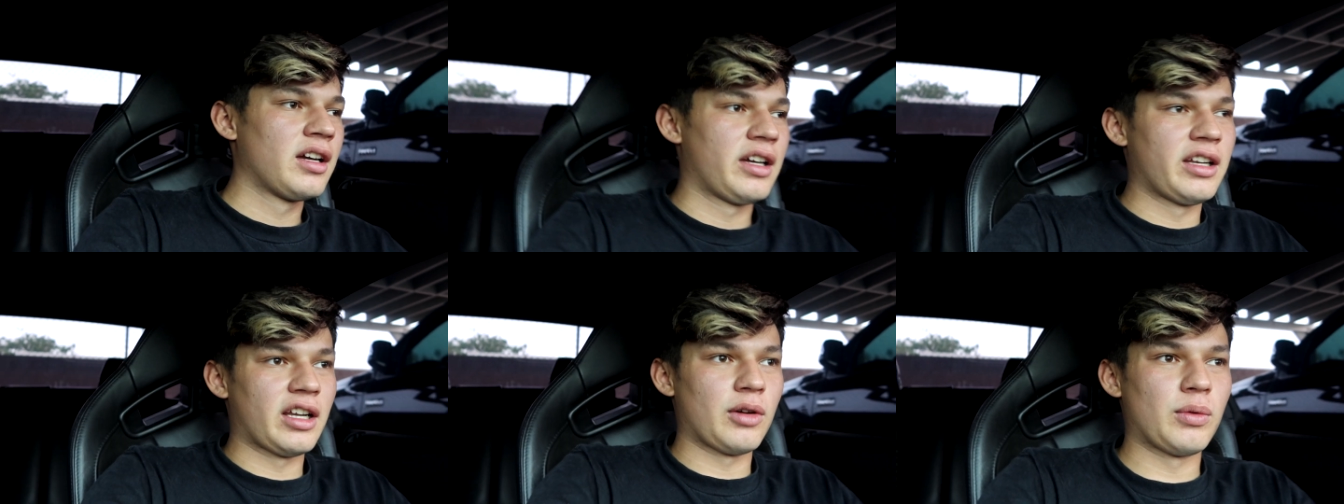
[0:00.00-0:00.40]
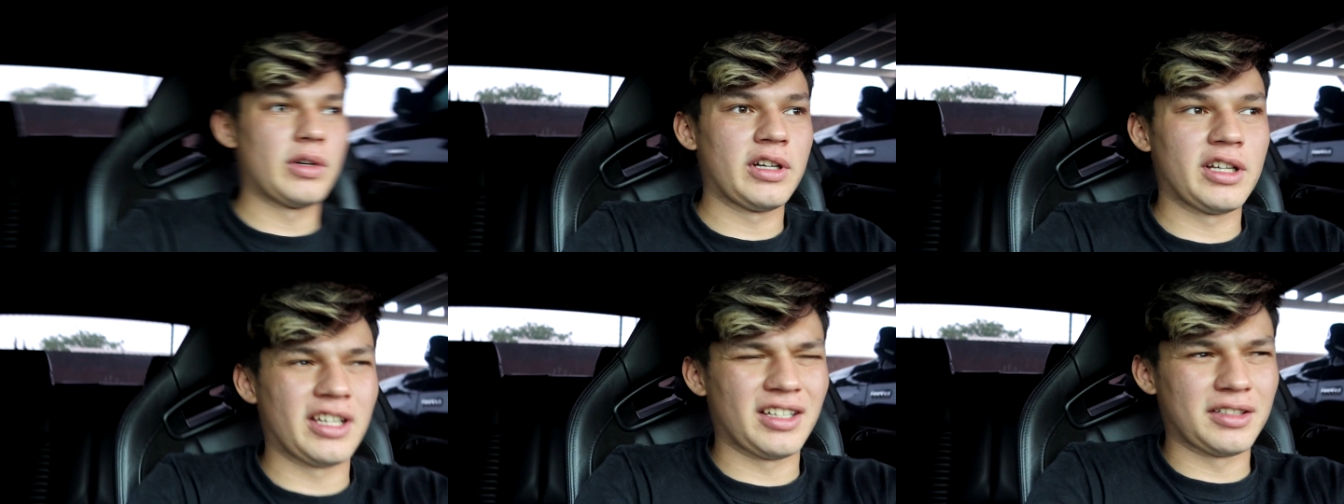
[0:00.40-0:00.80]
and I
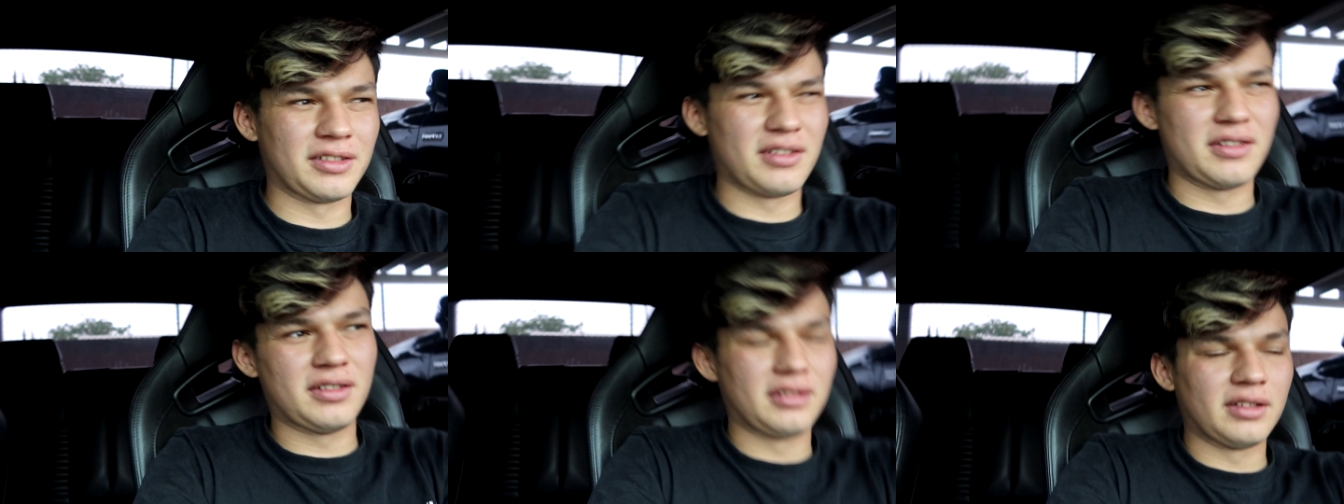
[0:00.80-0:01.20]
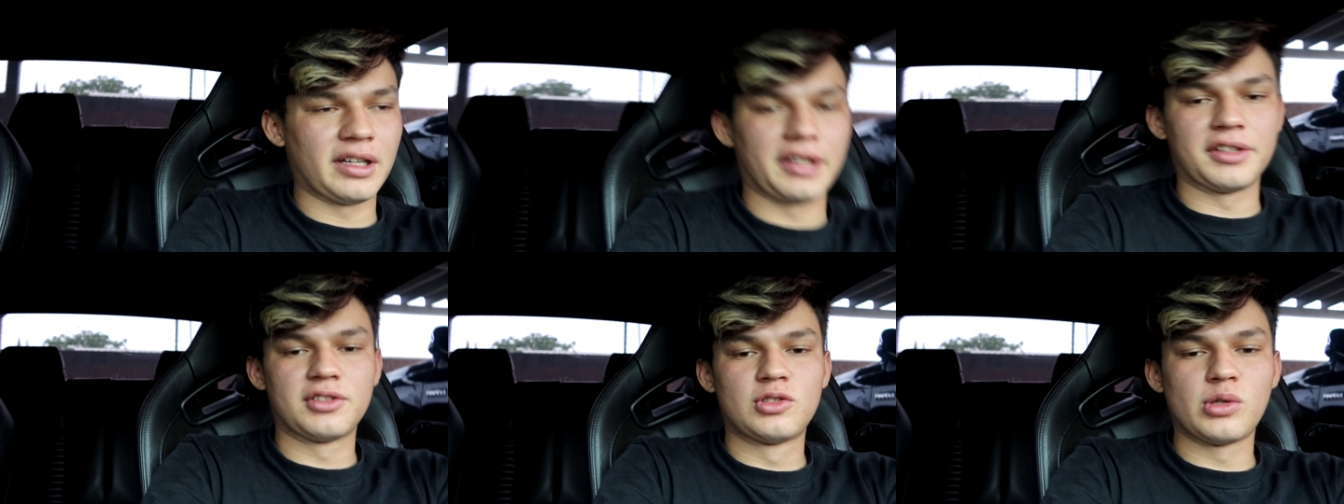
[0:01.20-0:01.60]
want to
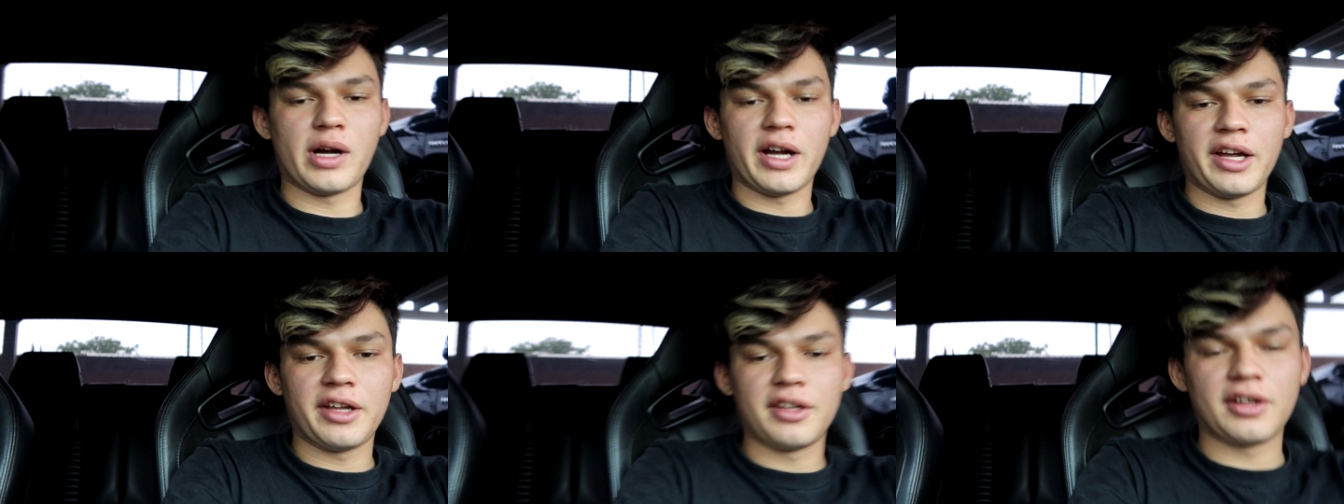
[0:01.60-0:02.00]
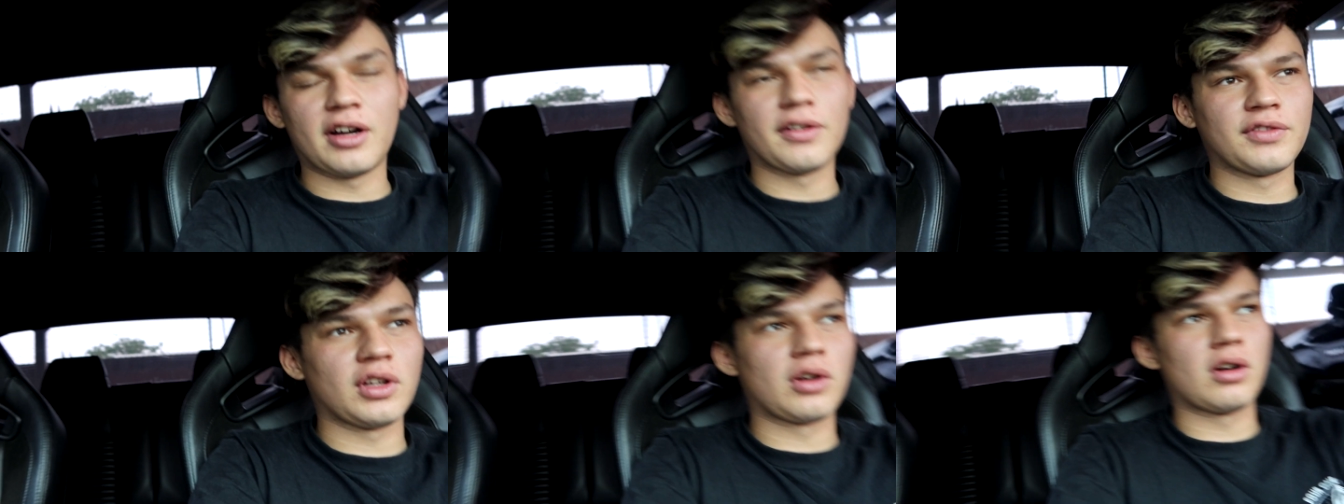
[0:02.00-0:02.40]
like dry
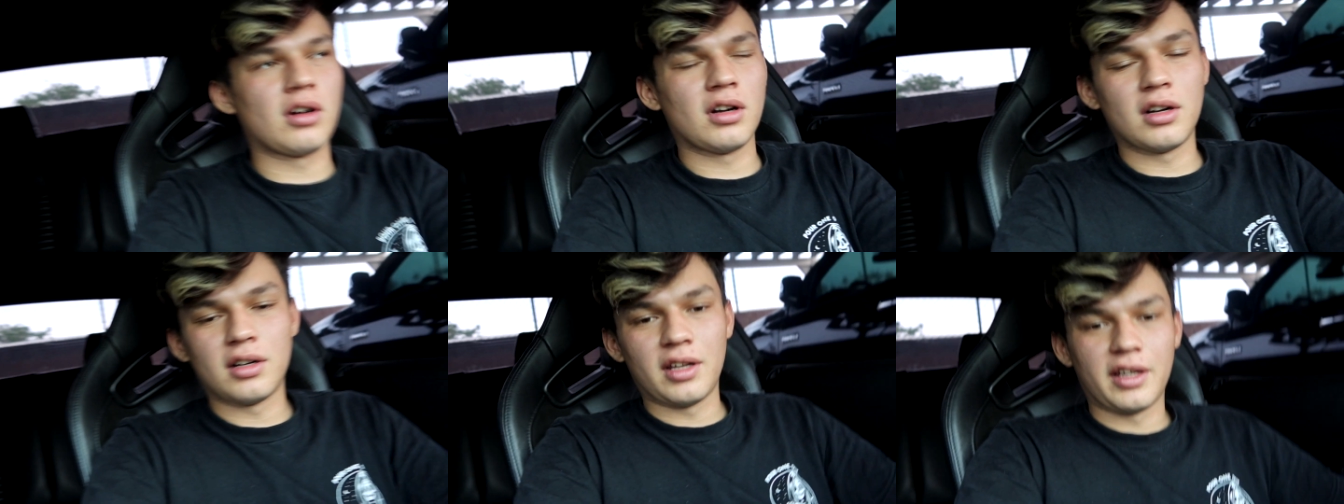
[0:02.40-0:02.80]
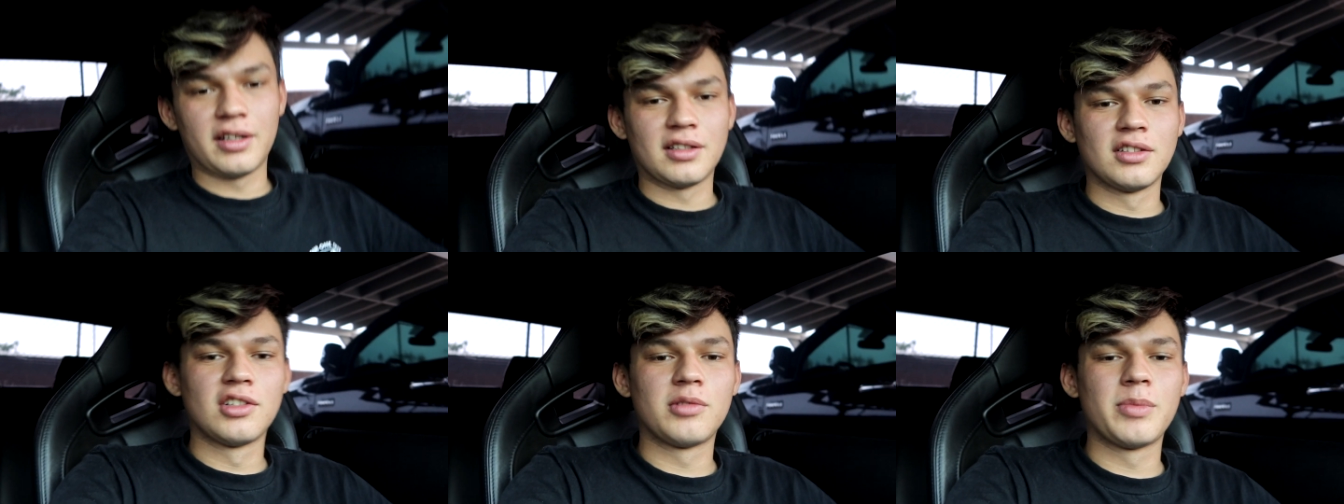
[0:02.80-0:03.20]
off the car like
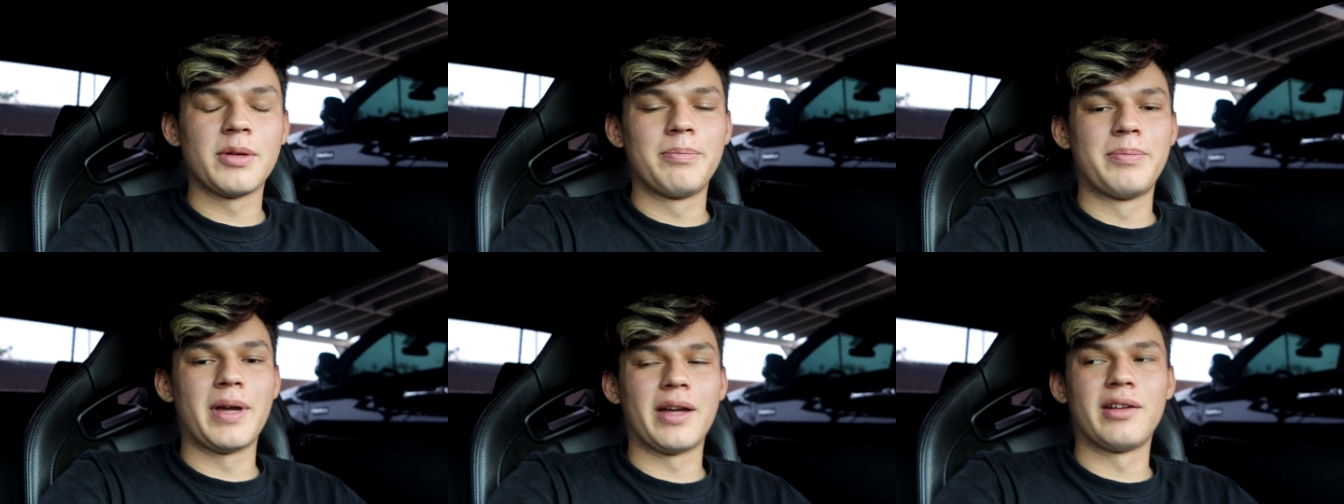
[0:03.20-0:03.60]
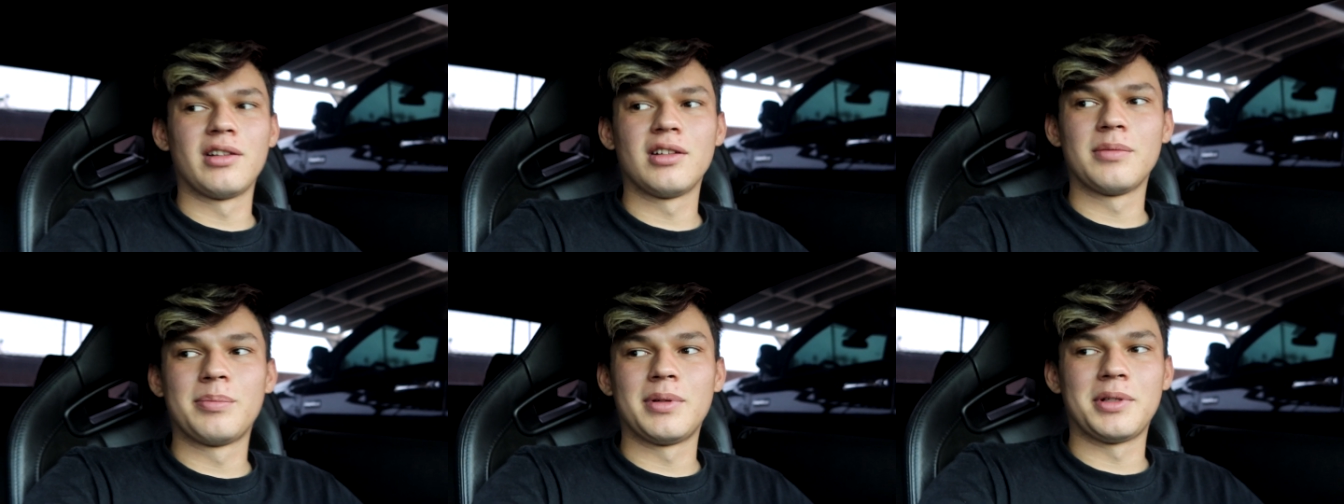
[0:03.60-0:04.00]
a little bit
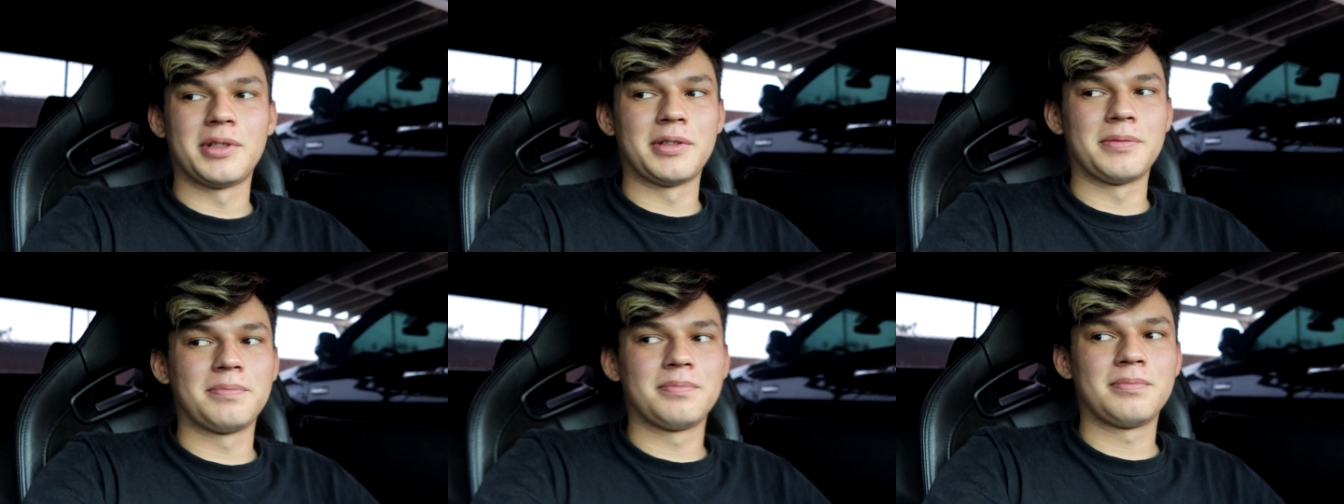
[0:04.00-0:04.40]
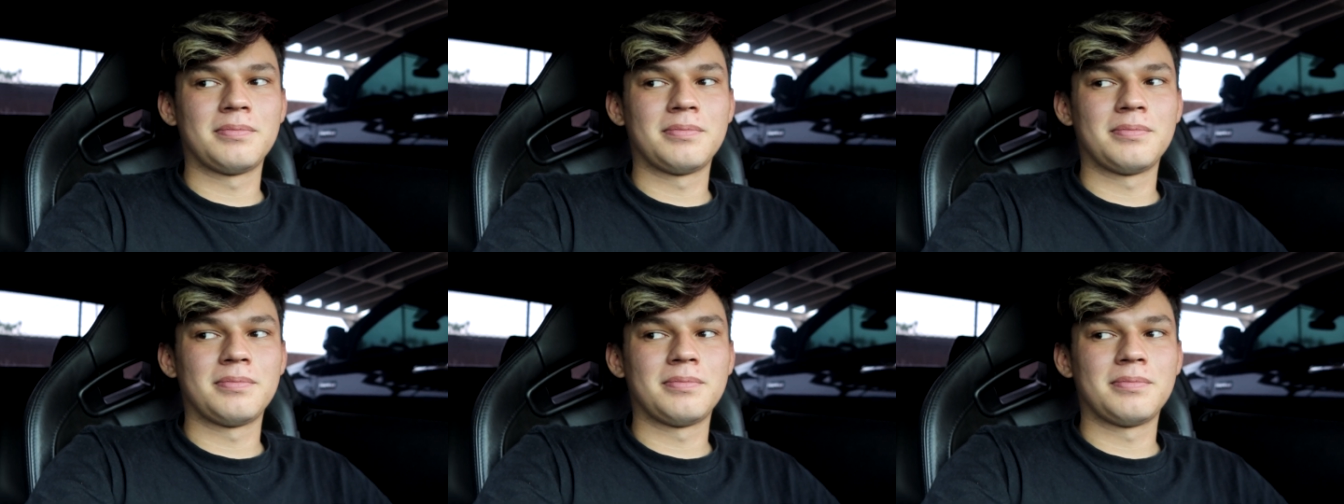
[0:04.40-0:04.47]
better, but